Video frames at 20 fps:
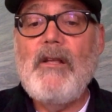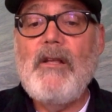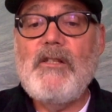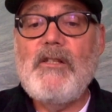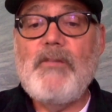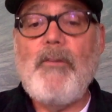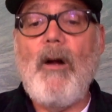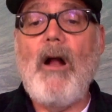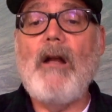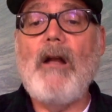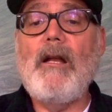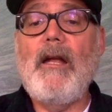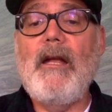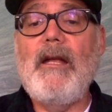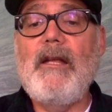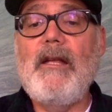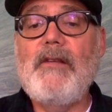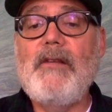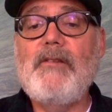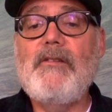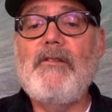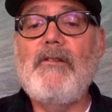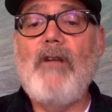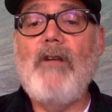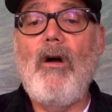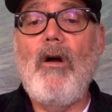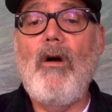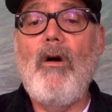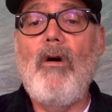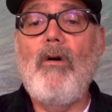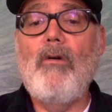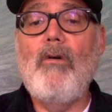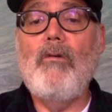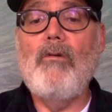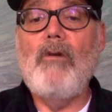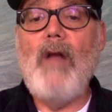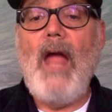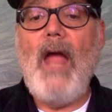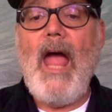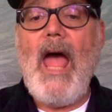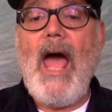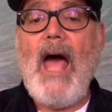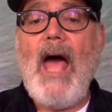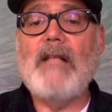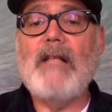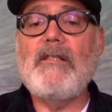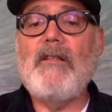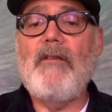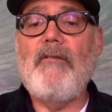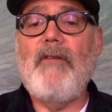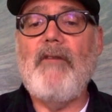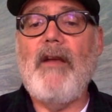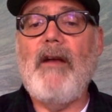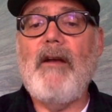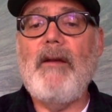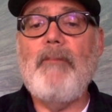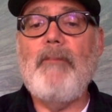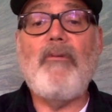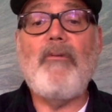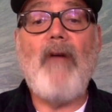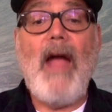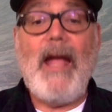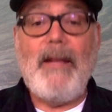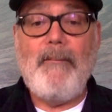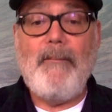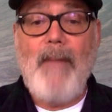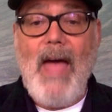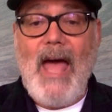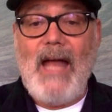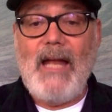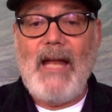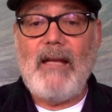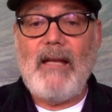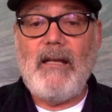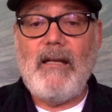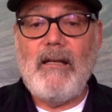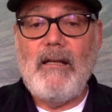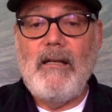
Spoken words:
Sparta is known as a very pragmatic